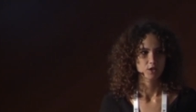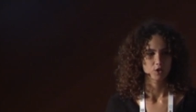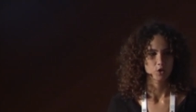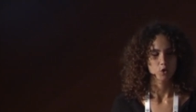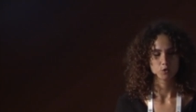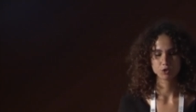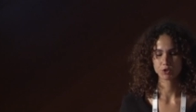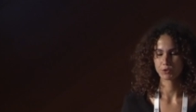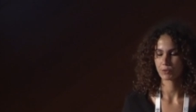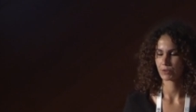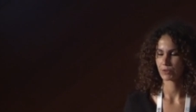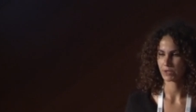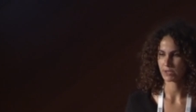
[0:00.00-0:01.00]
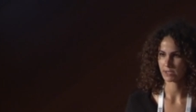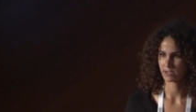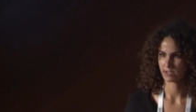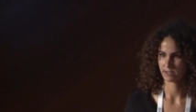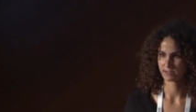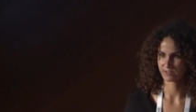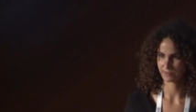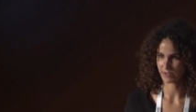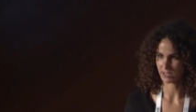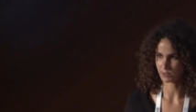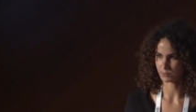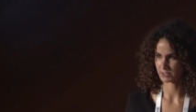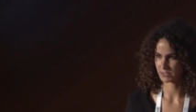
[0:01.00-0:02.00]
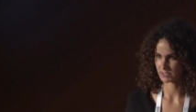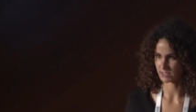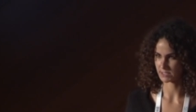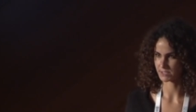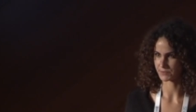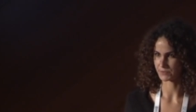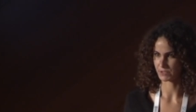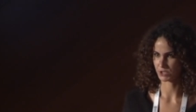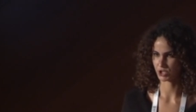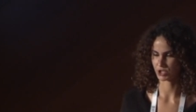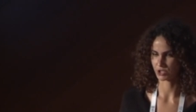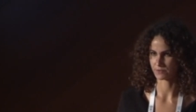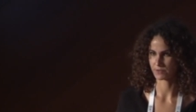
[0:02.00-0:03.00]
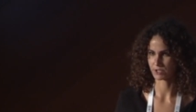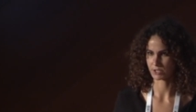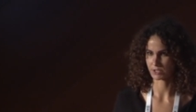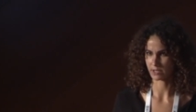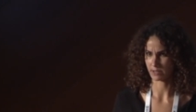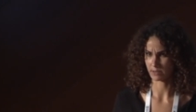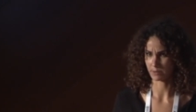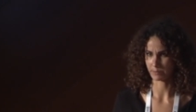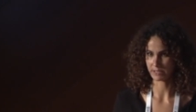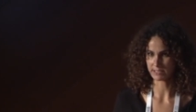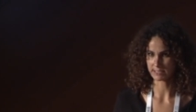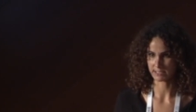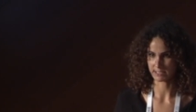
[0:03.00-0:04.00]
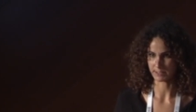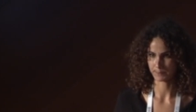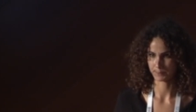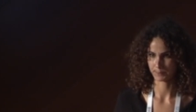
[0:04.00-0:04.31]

Who do you think developed this definition of sustainability?